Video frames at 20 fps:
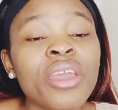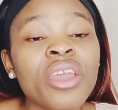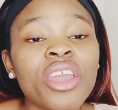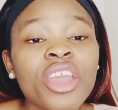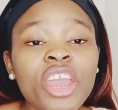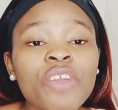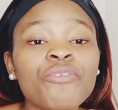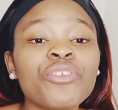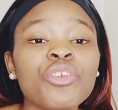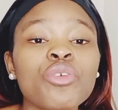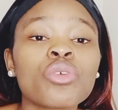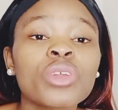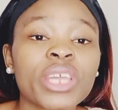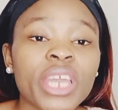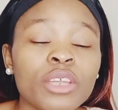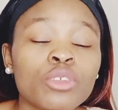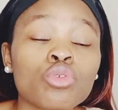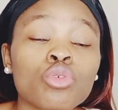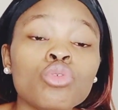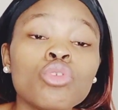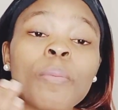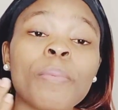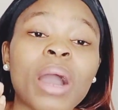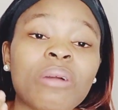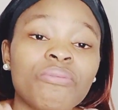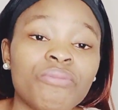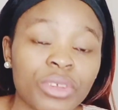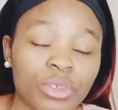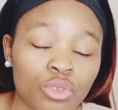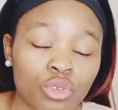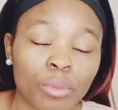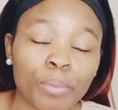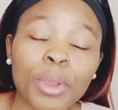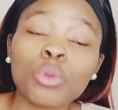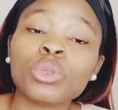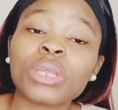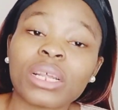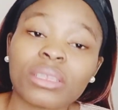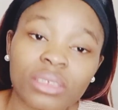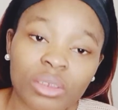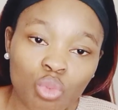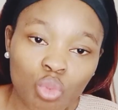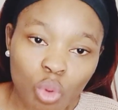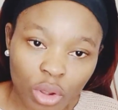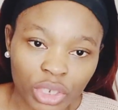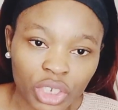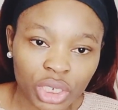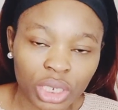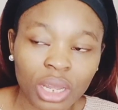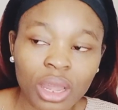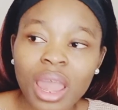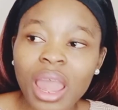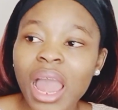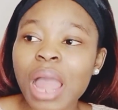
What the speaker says: If UK do normal video, make una dey watch.